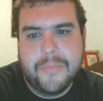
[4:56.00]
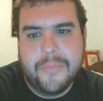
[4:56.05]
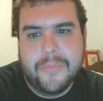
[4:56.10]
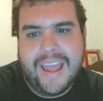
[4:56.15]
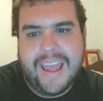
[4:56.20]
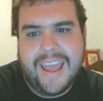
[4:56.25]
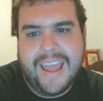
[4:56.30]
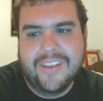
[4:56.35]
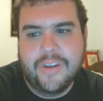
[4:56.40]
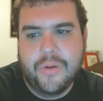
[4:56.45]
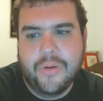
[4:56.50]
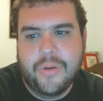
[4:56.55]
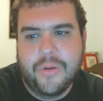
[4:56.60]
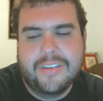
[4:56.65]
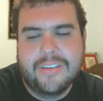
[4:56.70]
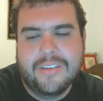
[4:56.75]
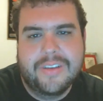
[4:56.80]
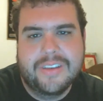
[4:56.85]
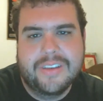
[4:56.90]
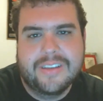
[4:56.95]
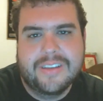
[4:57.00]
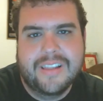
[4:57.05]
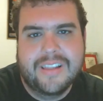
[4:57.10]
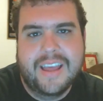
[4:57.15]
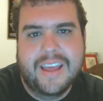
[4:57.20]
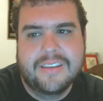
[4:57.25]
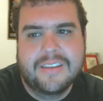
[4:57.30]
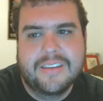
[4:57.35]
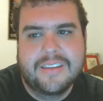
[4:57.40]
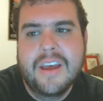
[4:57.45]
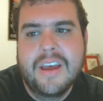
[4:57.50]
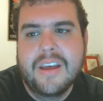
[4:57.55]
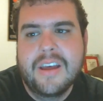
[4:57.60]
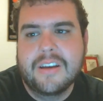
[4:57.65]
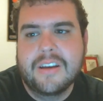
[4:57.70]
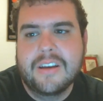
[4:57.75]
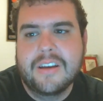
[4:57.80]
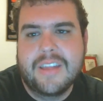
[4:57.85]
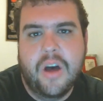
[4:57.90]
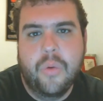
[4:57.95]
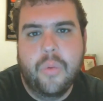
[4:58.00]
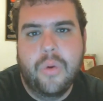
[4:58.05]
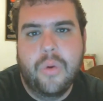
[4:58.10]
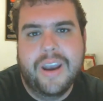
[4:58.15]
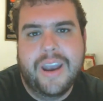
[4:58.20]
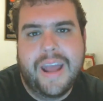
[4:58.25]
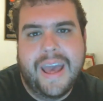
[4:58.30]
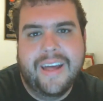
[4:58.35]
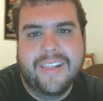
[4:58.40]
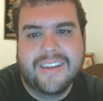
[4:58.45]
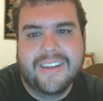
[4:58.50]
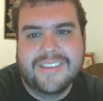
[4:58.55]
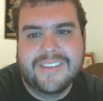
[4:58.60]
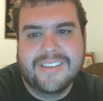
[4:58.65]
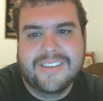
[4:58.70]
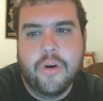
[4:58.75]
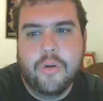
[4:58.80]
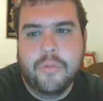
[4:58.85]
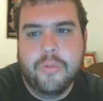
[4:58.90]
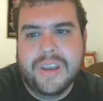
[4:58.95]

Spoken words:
and the rest of his alliance, because they all wanted Alex out,